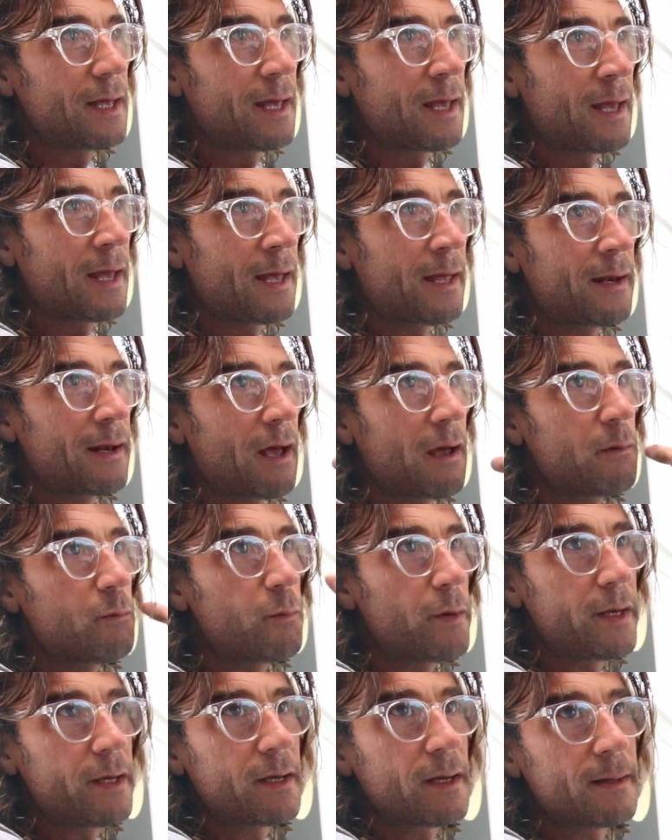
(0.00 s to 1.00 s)
And I
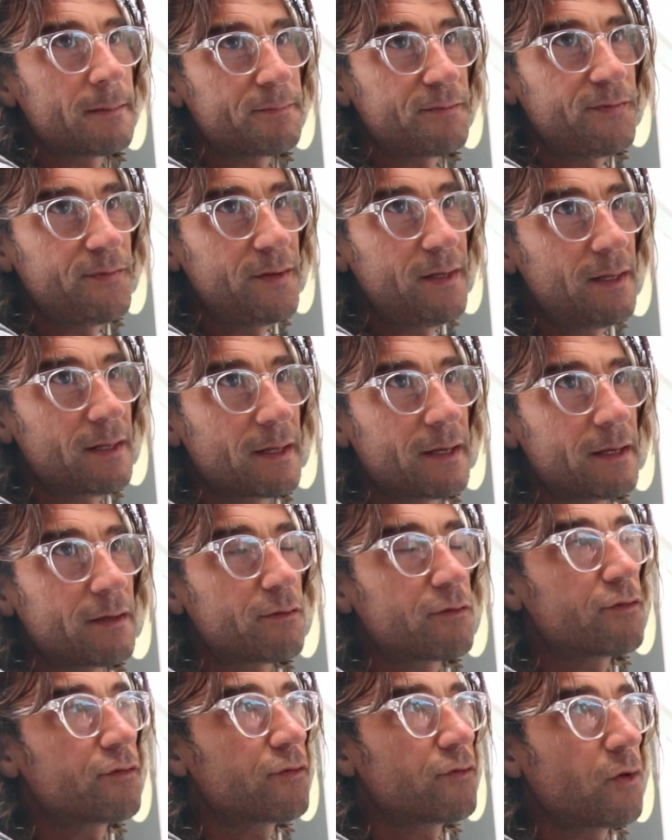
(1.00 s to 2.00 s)
wake up feeling
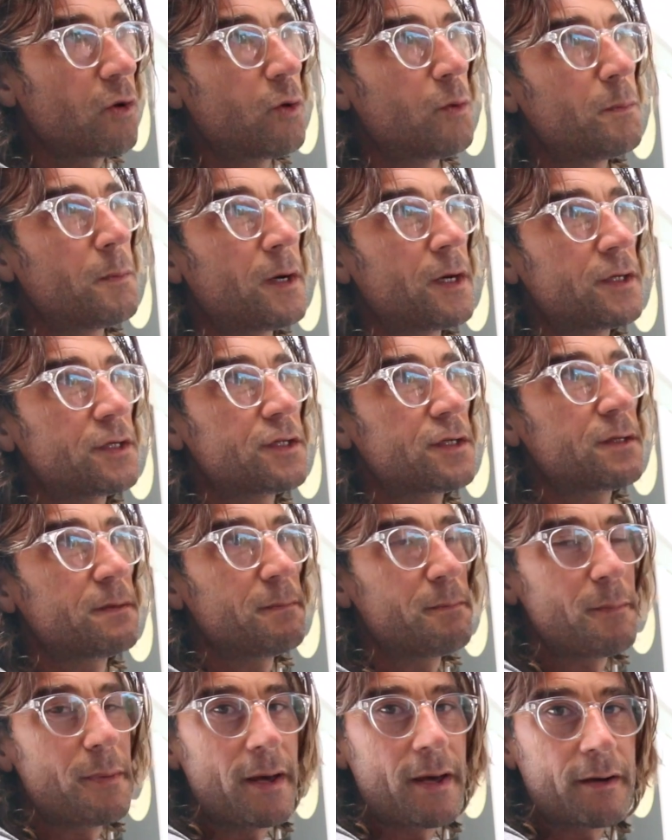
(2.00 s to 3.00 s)
so much
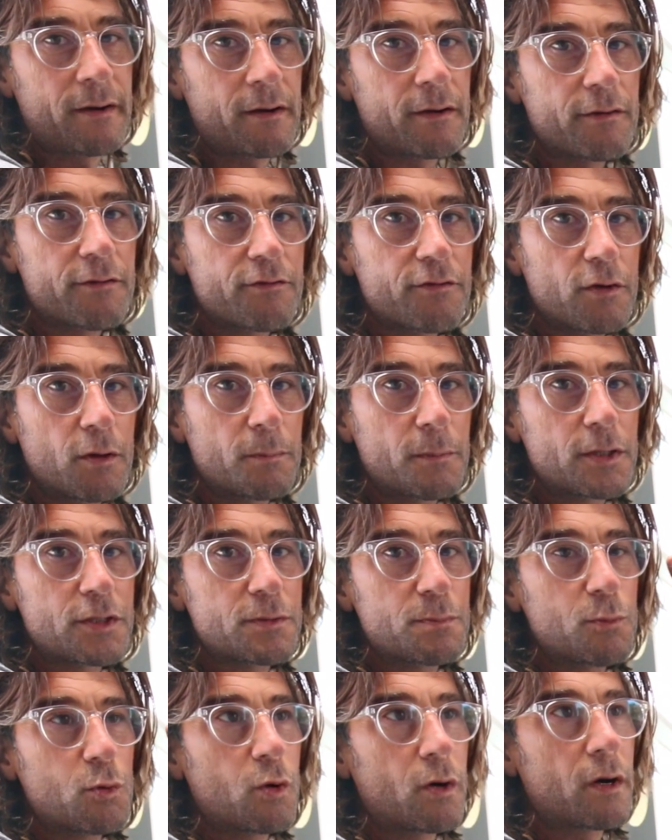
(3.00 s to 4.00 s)
better, so
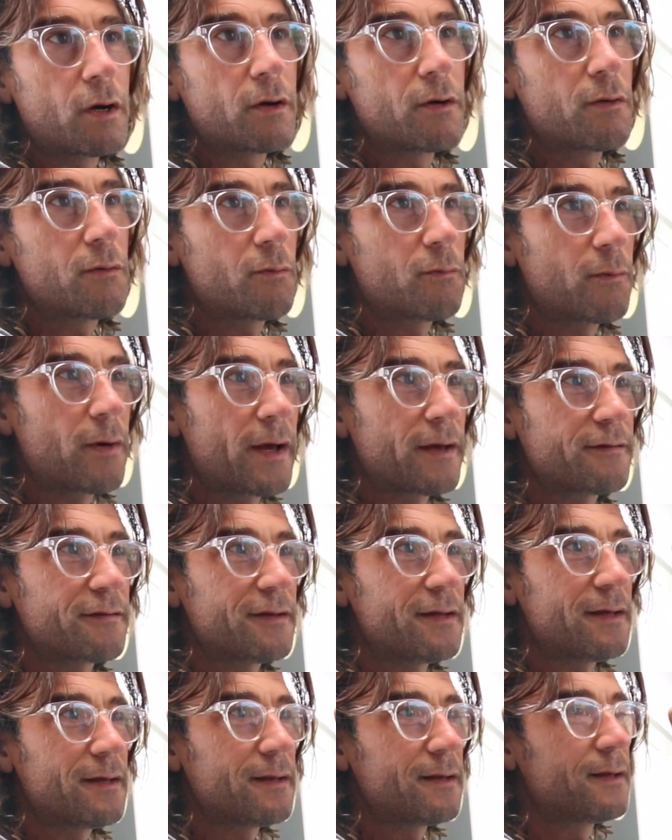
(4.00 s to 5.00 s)
much more
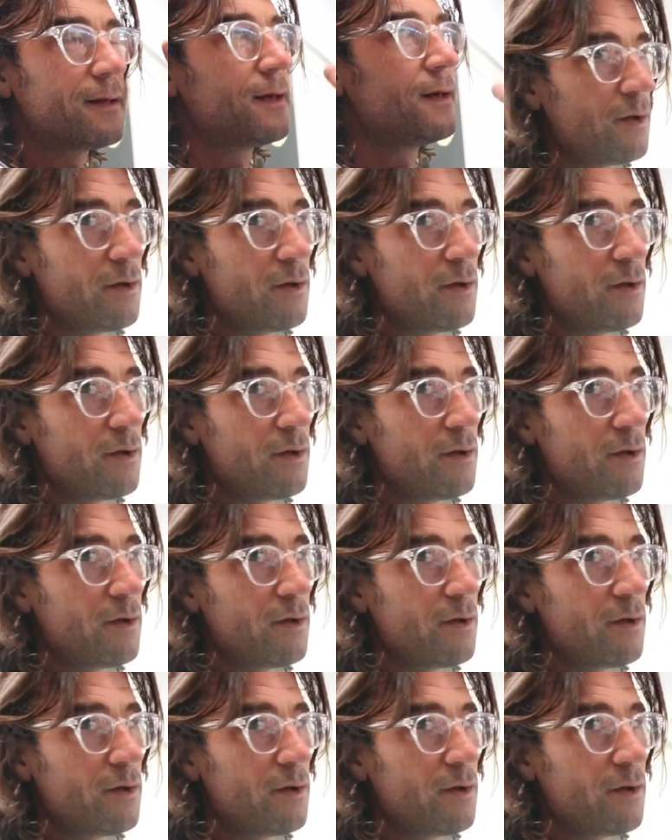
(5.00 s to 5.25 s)
rested.